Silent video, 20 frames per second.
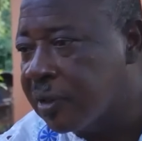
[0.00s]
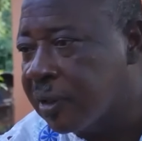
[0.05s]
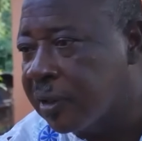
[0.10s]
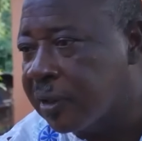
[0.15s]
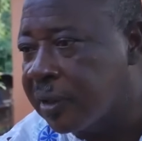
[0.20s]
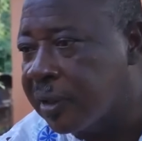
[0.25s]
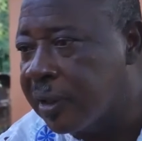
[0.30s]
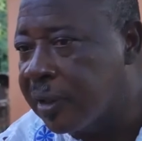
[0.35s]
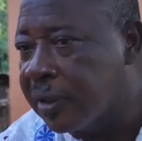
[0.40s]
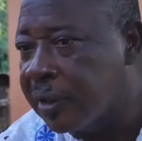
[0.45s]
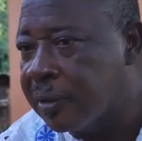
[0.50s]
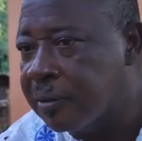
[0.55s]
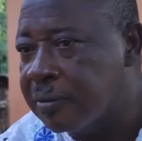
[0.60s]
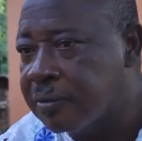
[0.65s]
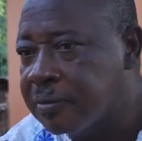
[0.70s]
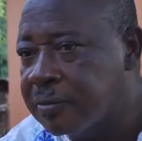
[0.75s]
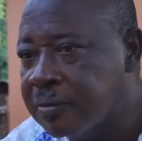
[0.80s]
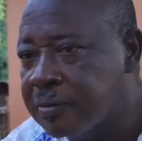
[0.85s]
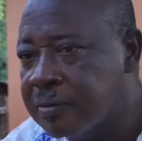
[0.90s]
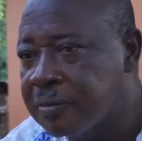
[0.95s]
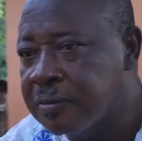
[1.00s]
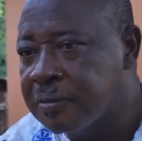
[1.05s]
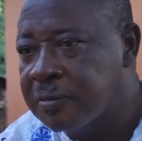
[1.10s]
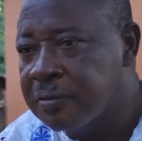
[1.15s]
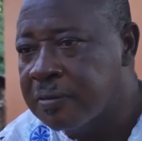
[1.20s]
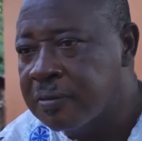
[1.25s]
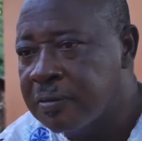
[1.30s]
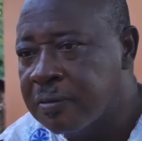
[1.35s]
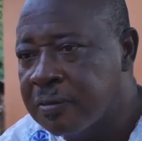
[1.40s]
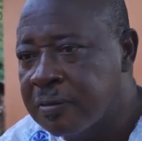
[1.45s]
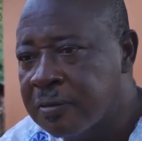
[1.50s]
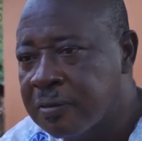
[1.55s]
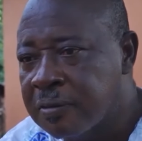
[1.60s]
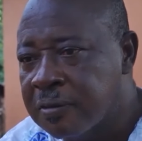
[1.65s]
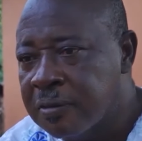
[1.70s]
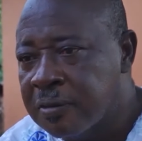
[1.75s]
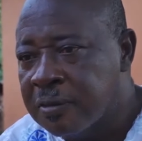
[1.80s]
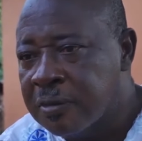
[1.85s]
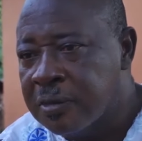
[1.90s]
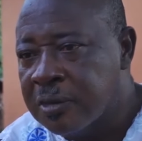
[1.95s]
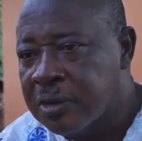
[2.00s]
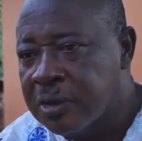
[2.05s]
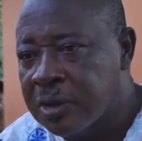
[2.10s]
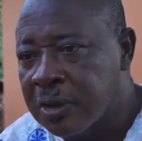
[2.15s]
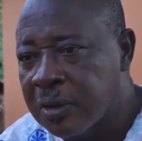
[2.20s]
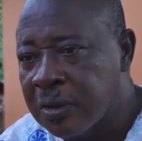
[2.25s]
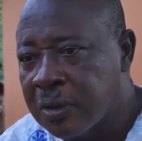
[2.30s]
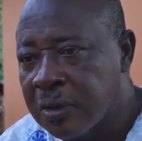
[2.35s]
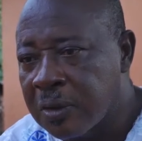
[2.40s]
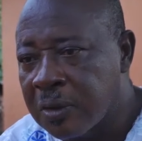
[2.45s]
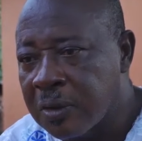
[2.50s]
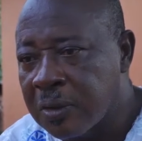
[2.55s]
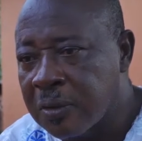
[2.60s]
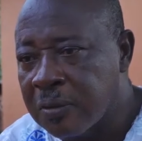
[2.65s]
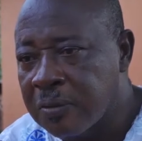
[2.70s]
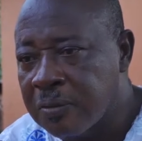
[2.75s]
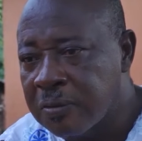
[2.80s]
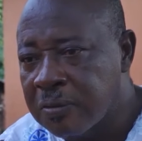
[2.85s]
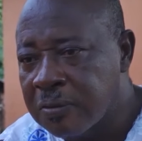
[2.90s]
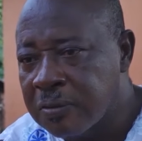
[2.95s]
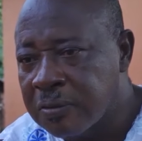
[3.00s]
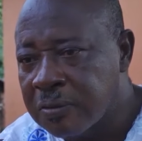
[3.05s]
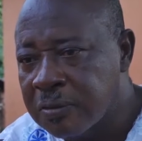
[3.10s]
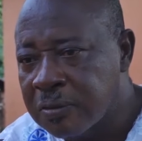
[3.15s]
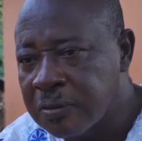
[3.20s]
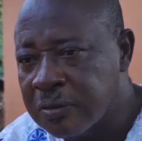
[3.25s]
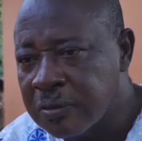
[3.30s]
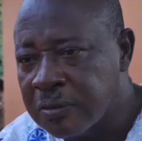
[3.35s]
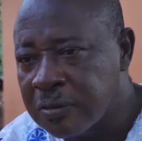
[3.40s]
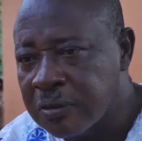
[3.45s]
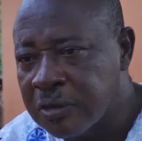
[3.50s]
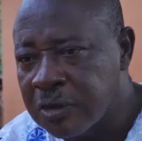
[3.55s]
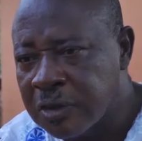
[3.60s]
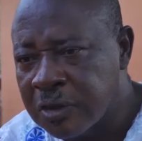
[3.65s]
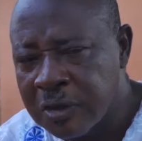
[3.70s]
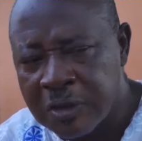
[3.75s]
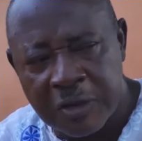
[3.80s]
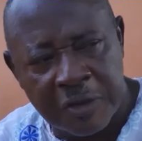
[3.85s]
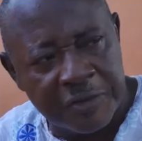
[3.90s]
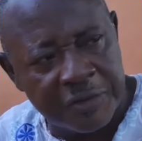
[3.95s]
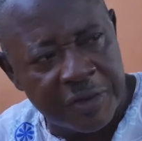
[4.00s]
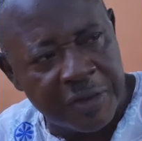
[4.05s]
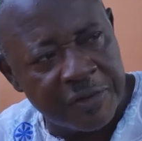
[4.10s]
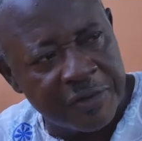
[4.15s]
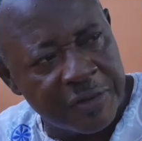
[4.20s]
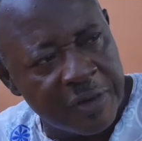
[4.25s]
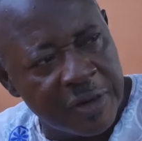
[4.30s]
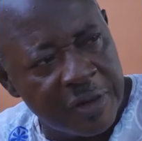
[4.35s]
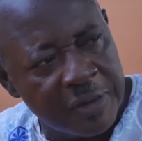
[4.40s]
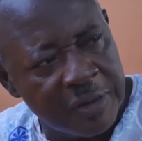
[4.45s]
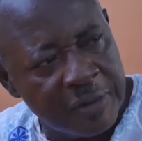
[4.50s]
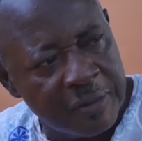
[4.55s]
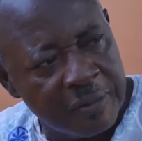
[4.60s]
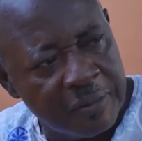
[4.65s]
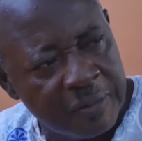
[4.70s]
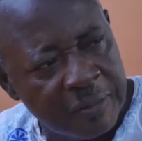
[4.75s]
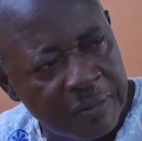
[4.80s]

Okay. So, what of your friend?